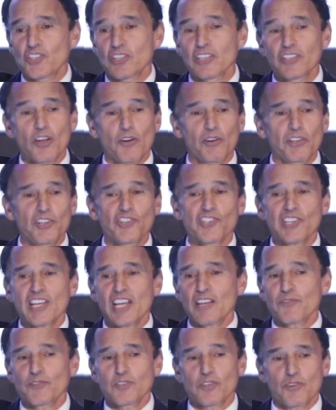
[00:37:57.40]
totally
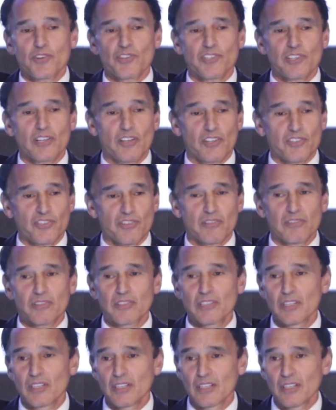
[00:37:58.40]
safe, tourist culture.
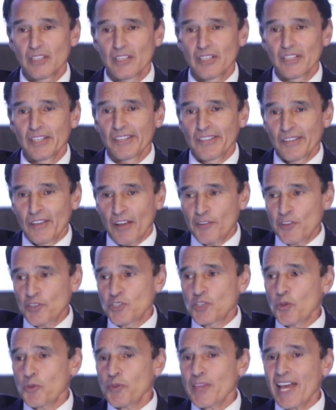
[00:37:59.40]
Of those
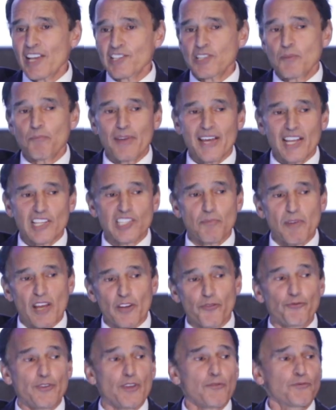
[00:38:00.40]
2,000 beds, about
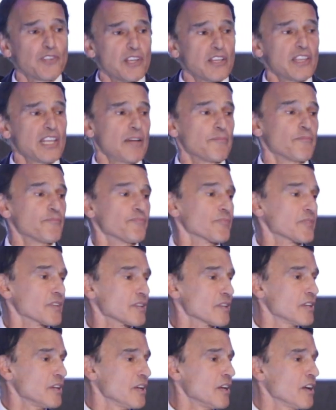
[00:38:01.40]
50 of them
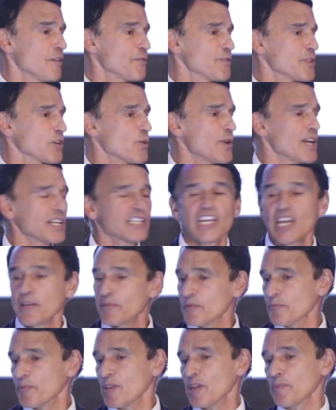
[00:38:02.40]
are for the Grand
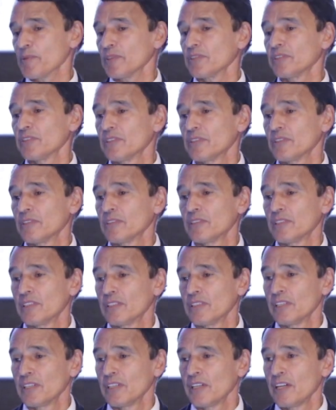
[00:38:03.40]
Cayman people.
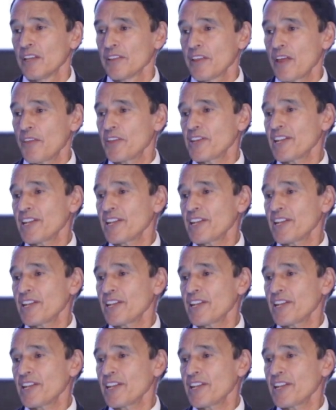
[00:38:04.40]
The other